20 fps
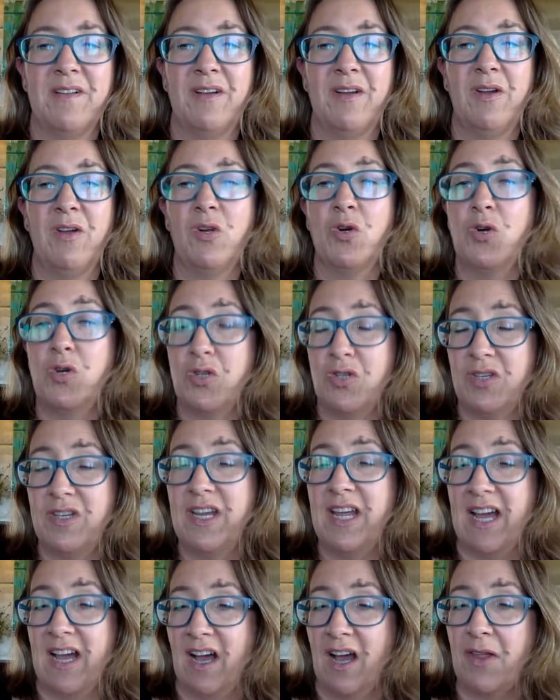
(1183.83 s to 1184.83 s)
It could,
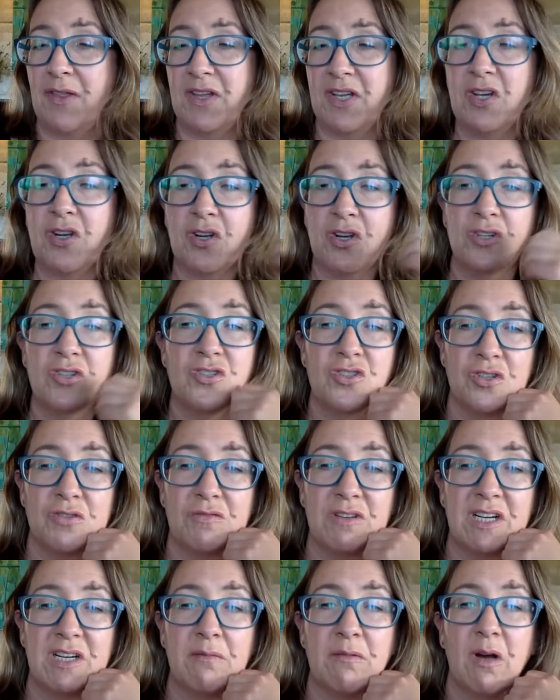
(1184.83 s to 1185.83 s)
I think it could do
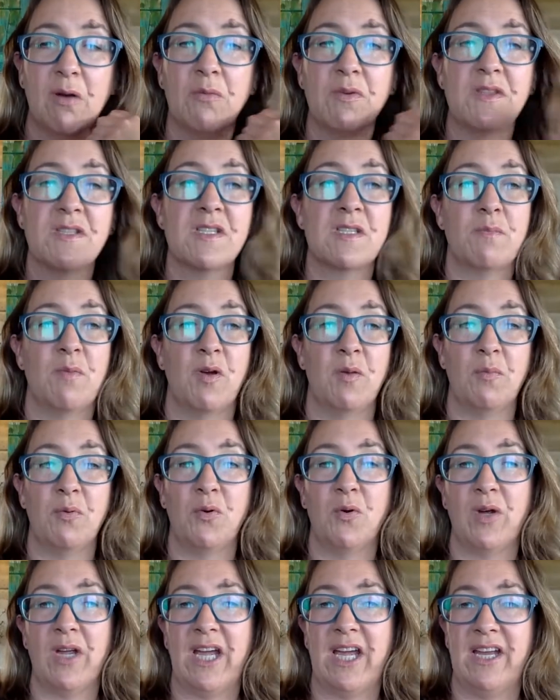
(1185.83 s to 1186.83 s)
really well with the smoked
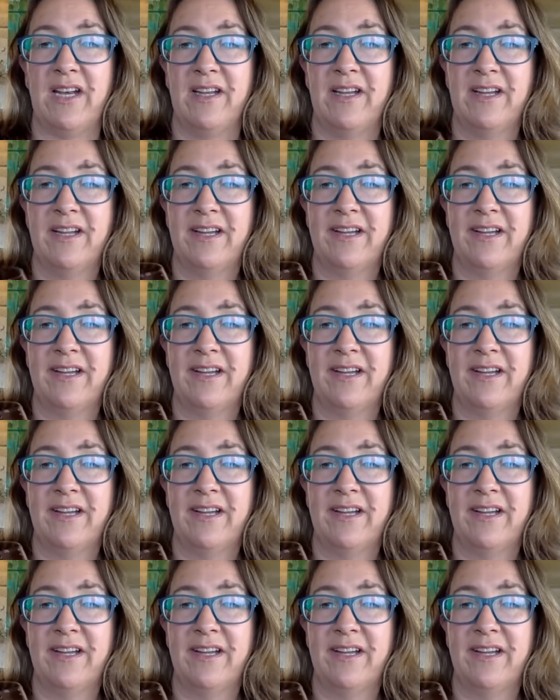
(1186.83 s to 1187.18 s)
pork can.